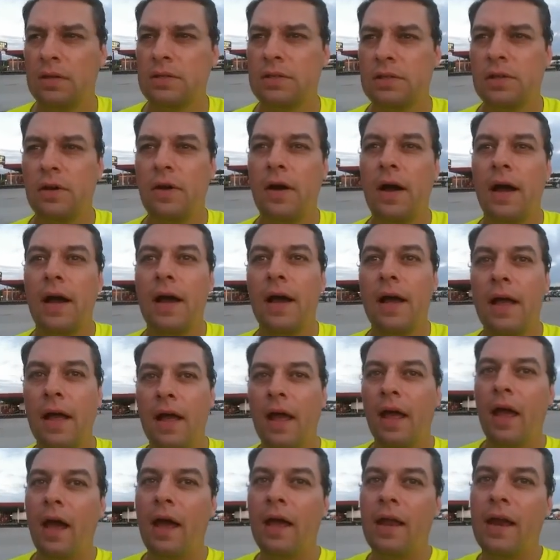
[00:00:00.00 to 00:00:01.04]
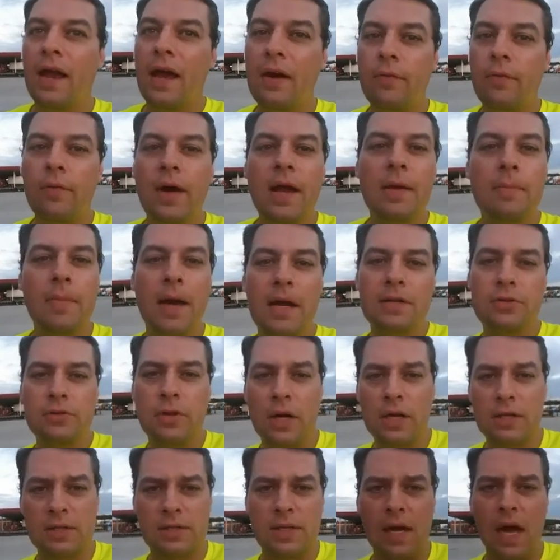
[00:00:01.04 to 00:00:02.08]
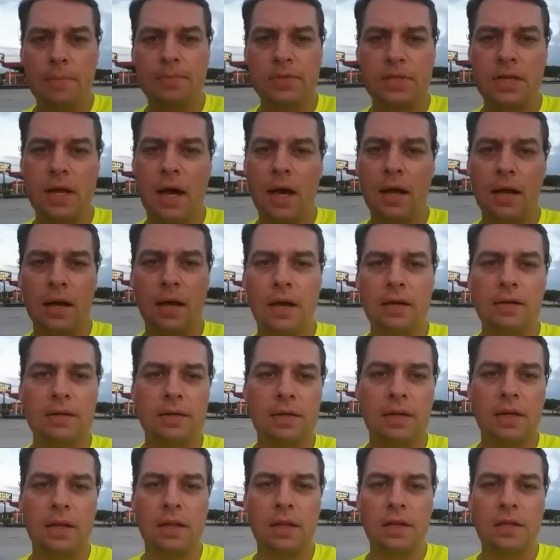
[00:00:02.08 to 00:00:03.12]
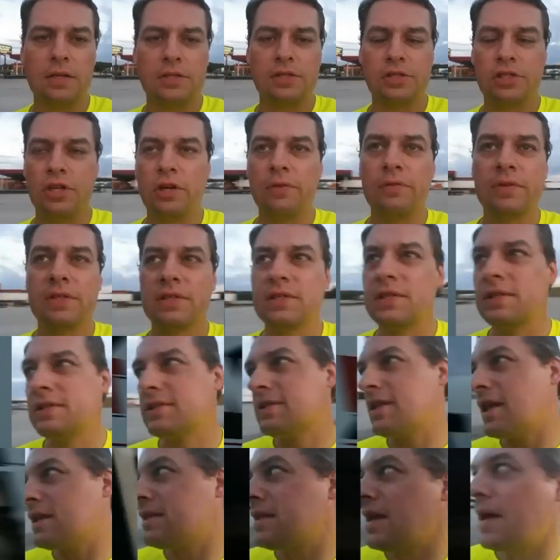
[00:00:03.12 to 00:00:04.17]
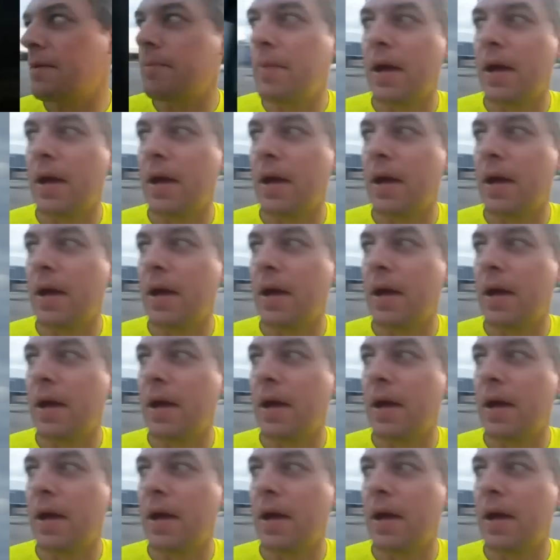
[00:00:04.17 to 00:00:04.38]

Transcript: So I rate my truck stops not on the services that they may